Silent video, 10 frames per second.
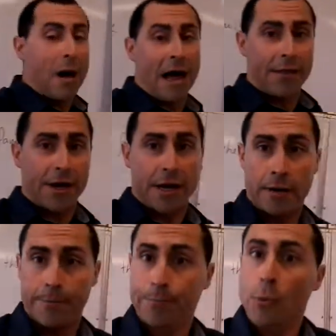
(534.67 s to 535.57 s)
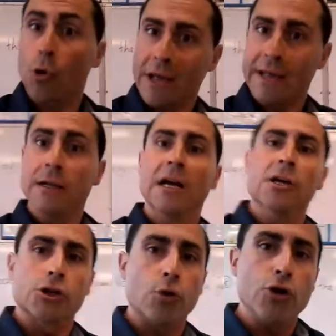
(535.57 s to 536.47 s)
padre. Okay?
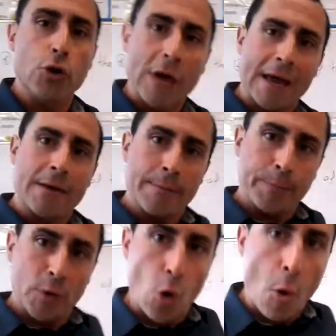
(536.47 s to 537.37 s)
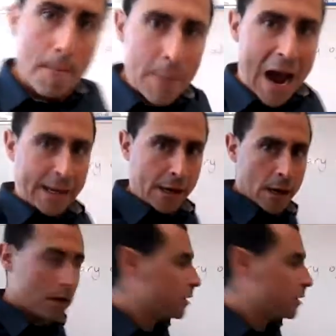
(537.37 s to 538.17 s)
So you can combine